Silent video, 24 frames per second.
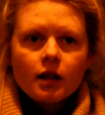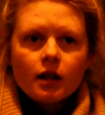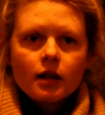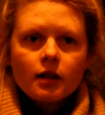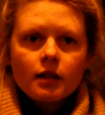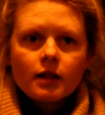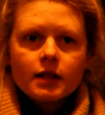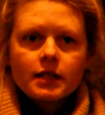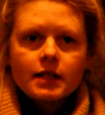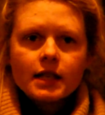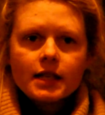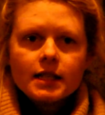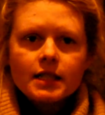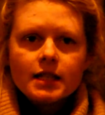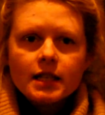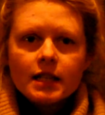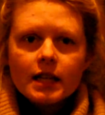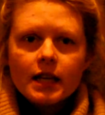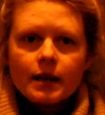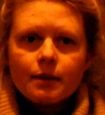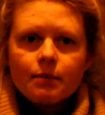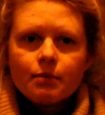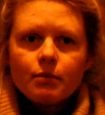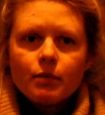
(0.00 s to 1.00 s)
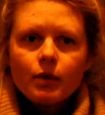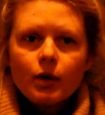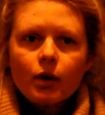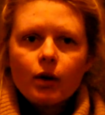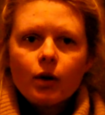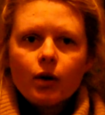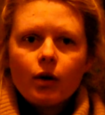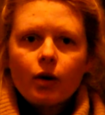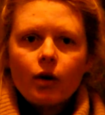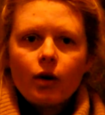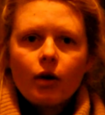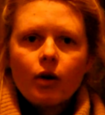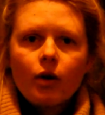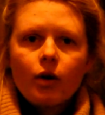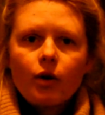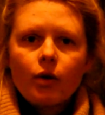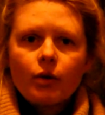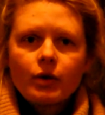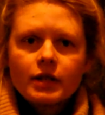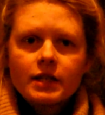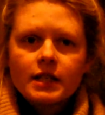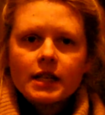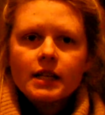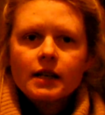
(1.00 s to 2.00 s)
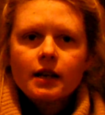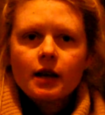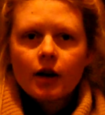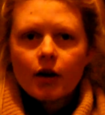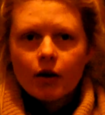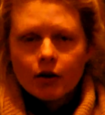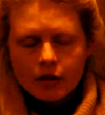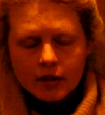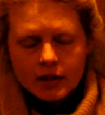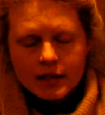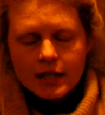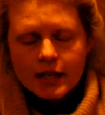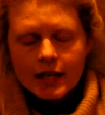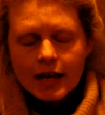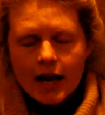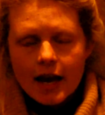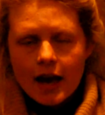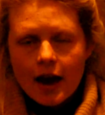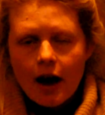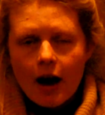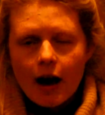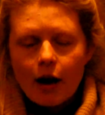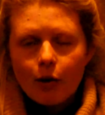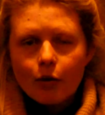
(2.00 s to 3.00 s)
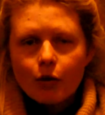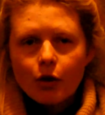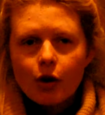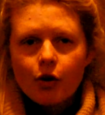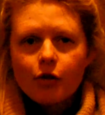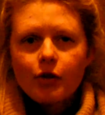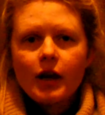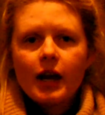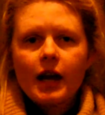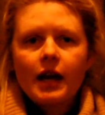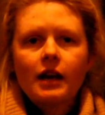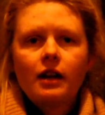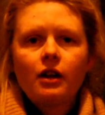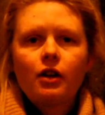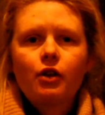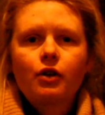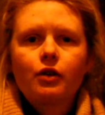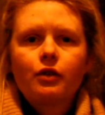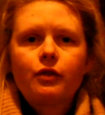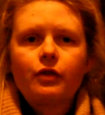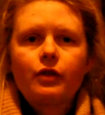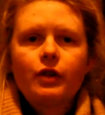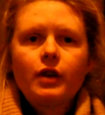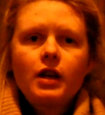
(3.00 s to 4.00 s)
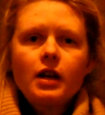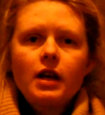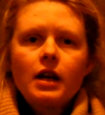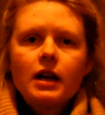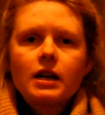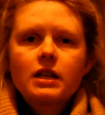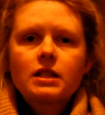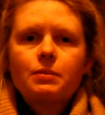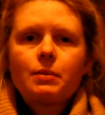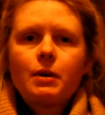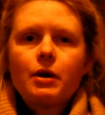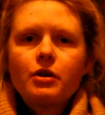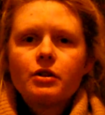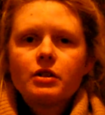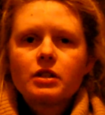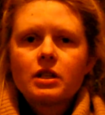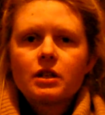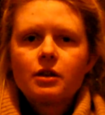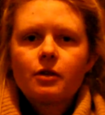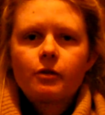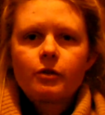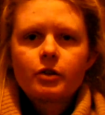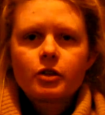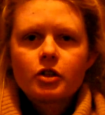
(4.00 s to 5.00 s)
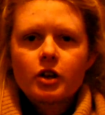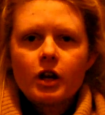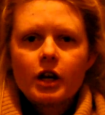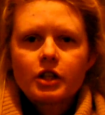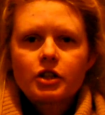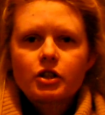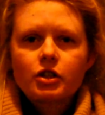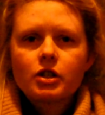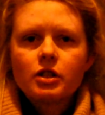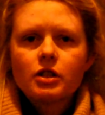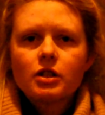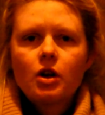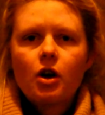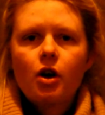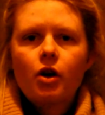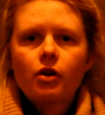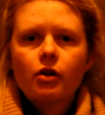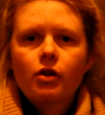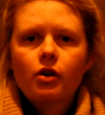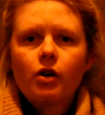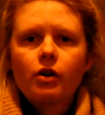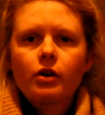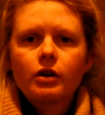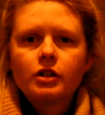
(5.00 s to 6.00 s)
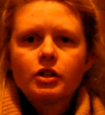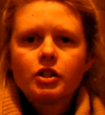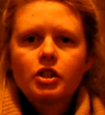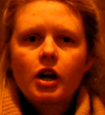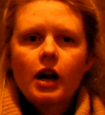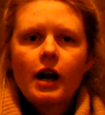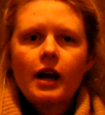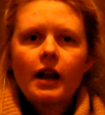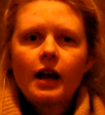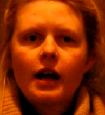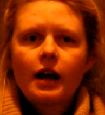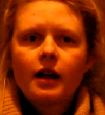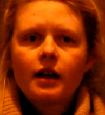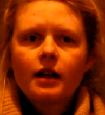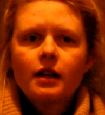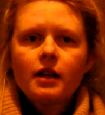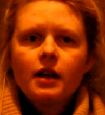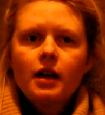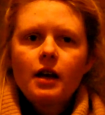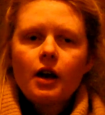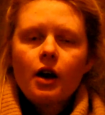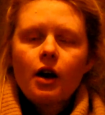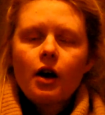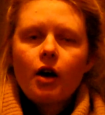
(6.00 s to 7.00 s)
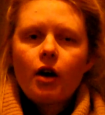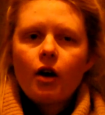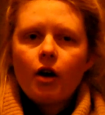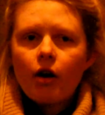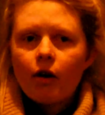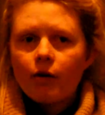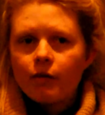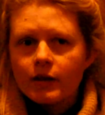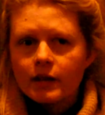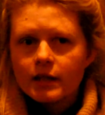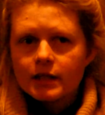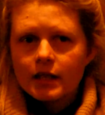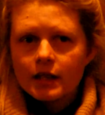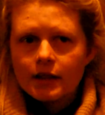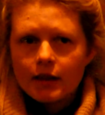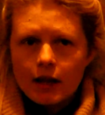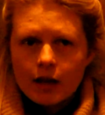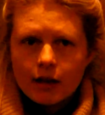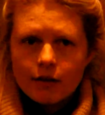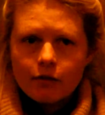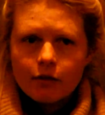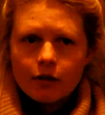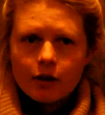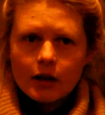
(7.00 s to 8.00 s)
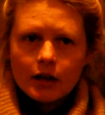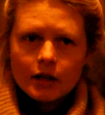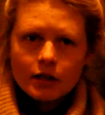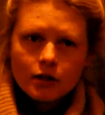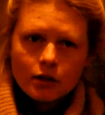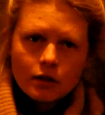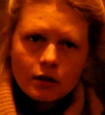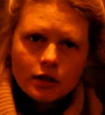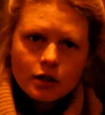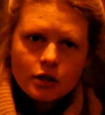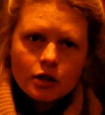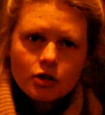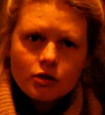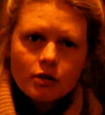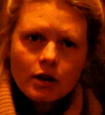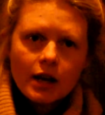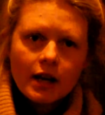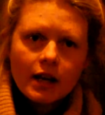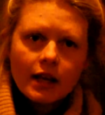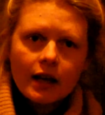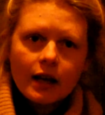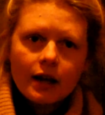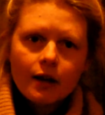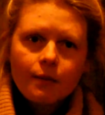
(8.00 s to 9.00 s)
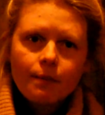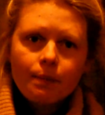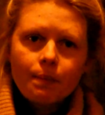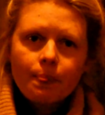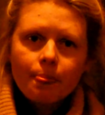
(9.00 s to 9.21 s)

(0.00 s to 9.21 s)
The CKI, although they had a lot of experience in infrastructure in Hong Kong and China, obviously they had very little in Australia.